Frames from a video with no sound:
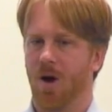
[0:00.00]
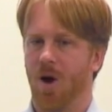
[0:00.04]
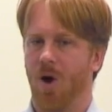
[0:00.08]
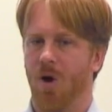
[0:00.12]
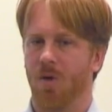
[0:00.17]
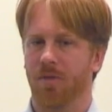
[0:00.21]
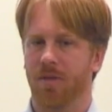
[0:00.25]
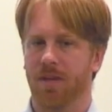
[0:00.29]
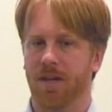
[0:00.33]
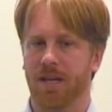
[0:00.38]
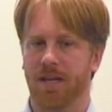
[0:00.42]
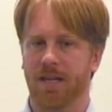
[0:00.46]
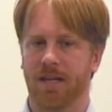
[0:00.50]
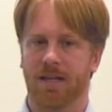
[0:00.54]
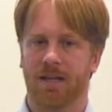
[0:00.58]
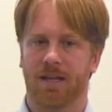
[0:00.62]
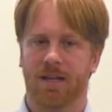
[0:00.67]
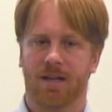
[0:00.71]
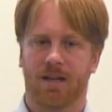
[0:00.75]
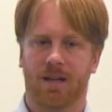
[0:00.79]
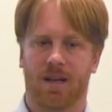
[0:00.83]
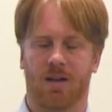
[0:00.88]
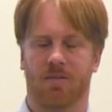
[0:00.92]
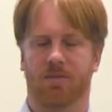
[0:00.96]
all the
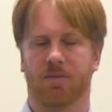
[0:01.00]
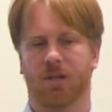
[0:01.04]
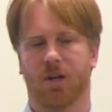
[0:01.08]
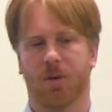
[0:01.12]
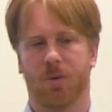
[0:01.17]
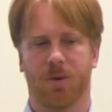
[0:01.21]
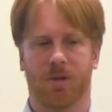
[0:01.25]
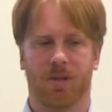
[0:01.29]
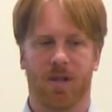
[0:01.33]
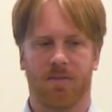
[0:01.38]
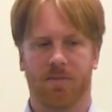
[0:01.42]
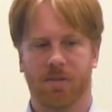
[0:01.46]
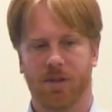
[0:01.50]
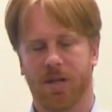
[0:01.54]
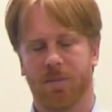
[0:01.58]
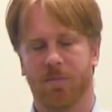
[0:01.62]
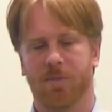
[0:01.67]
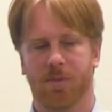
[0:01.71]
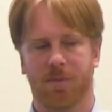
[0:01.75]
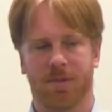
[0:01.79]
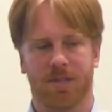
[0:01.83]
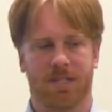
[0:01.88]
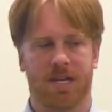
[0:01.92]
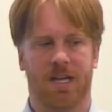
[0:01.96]
kind of lower level
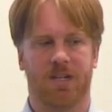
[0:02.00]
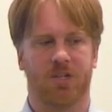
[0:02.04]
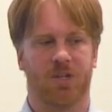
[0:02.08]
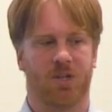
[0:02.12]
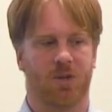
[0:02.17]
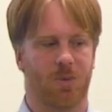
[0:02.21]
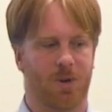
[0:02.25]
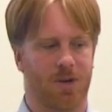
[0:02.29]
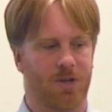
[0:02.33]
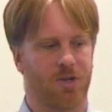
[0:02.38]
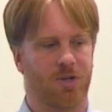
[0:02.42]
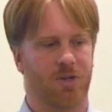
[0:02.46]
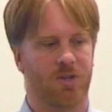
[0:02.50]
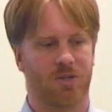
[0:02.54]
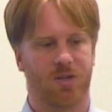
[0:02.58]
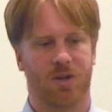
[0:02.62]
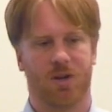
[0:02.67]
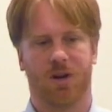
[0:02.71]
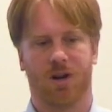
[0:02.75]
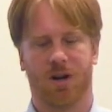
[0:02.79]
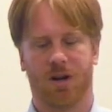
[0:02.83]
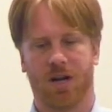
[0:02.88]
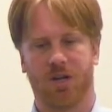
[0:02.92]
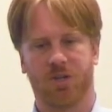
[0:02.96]
implementation questions
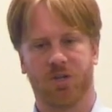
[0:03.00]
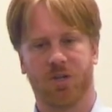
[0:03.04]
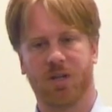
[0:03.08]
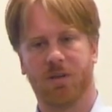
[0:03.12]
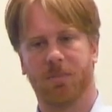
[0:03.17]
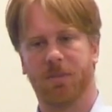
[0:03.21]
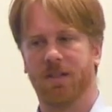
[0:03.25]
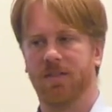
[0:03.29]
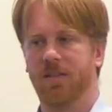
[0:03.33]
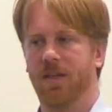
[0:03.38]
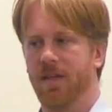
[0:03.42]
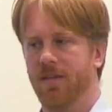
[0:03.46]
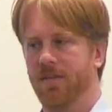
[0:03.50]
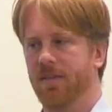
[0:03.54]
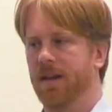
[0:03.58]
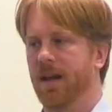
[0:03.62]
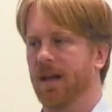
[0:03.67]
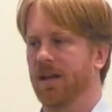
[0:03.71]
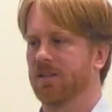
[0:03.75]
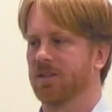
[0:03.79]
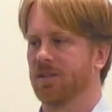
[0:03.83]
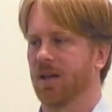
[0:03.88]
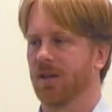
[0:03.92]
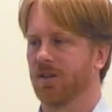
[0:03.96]
are, are actually going to be in the, in the
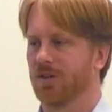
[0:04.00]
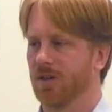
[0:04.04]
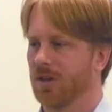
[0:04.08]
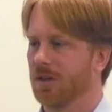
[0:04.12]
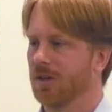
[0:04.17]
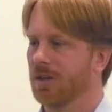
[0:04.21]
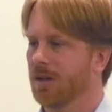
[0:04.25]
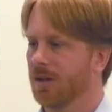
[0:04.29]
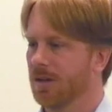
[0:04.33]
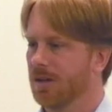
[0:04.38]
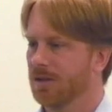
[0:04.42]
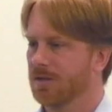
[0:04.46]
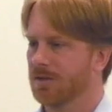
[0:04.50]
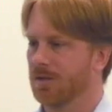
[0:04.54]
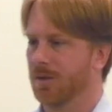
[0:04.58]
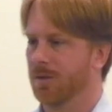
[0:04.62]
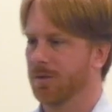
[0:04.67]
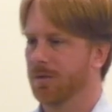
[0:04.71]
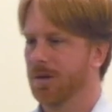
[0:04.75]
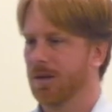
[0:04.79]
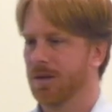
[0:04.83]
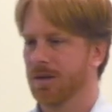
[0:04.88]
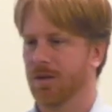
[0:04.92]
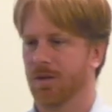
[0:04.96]
next section.
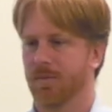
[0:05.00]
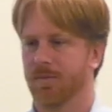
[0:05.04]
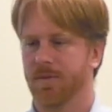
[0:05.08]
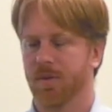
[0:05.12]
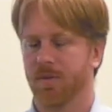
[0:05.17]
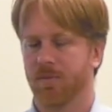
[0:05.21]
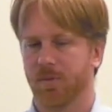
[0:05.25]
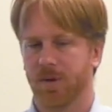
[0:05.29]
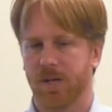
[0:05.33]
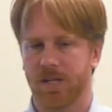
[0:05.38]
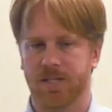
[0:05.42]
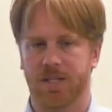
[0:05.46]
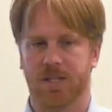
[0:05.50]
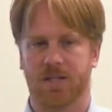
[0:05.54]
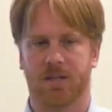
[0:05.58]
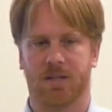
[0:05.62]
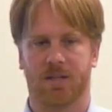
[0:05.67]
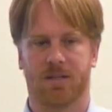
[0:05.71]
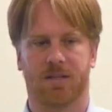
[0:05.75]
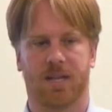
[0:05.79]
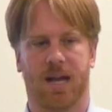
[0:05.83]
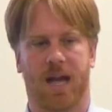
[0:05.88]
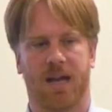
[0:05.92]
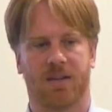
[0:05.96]
So you know, feel free
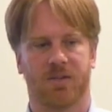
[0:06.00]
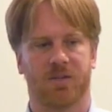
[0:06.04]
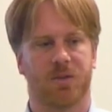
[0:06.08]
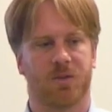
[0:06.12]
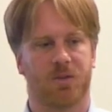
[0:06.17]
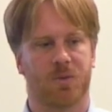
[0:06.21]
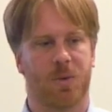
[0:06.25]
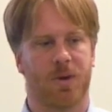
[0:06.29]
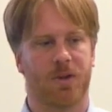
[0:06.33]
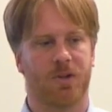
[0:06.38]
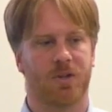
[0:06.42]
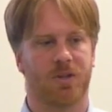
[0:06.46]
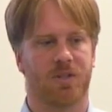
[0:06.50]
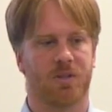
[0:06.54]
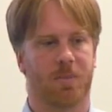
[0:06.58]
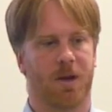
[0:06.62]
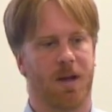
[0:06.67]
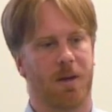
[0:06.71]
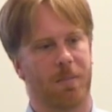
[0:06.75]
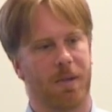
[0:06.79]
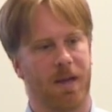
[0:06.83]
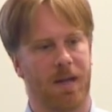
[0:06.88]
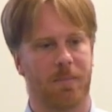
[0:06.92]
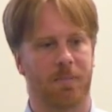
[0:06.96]
to, to ask those questions,
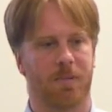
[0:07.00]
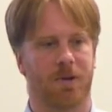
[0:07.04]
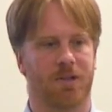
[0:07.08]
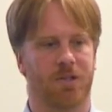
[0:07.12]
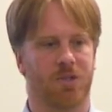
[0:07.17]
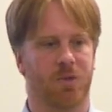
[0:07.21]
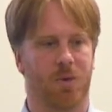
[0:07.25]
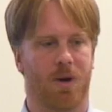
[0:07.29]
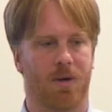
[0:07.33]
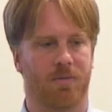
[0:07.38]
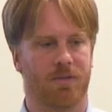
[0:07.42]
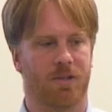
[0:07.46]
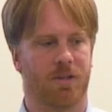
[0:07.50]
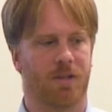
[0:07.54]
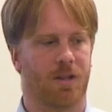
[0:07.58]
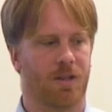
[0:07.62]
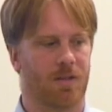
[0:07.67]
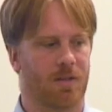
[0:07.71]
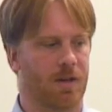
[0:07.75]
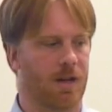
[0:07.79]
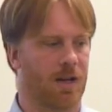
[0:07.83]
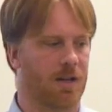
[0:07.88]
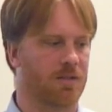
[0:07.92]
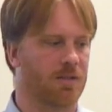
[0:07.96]
but I may punch you off to the,
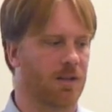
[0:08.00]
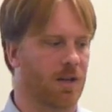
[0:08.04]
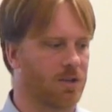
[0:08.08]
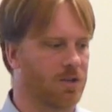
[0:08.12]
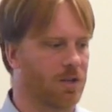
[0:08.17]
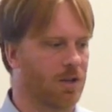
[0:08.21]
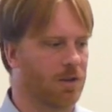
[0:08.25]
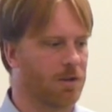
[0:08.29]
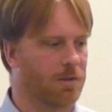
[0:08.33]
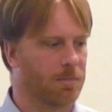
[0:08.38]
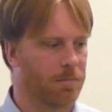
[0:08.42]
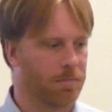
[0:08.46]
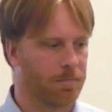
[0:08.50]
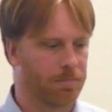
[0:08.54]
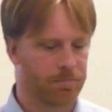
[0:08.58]
the next section.